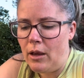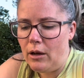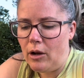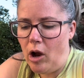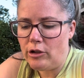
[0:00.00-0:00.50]

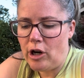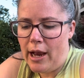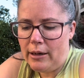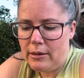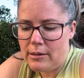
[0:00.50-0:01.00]

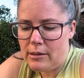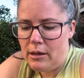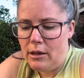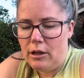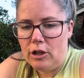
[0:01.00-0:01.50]
Contracts,
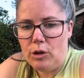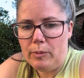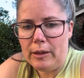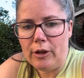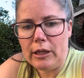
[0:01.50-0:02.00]
you would
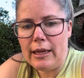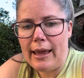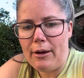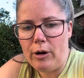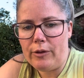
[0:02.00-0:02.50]
be looking
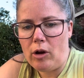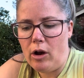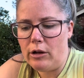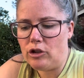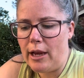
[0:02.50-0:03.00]
at where the
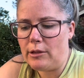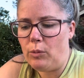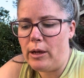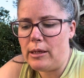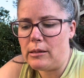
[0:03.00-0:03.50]
contract
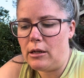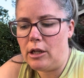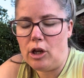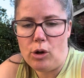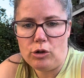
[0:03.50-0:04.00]
was
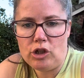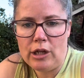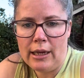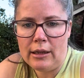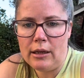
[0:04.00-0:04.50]

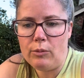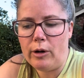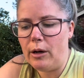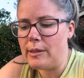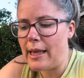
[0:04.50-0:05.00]
negotiated,
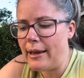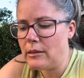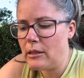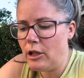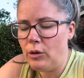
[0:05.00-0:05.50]
where it was
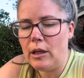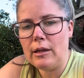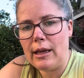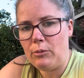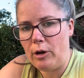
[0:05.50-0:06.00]

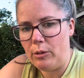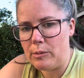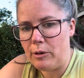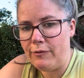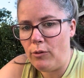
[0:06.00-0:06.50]
executed, and where it was
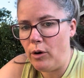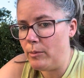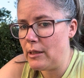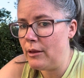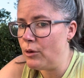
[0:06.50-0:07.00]

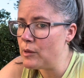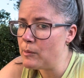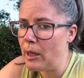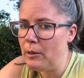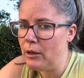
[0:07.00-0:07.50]
performed. And those
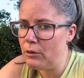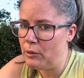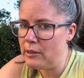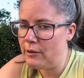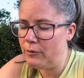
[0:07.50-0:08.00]
might be in
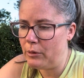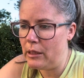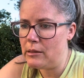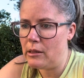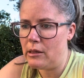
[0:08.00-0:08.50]
3 different
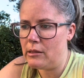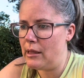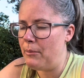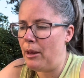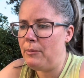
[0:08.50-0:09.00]
places,
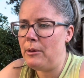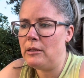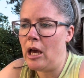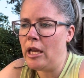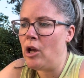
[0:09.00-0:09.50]
and they might be
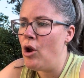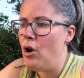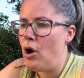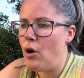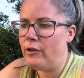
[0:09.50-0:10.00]
done
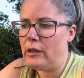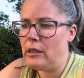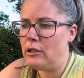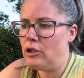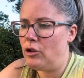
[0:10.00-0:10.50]
over
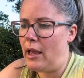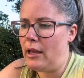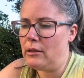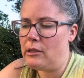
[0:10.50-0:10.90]
the internet.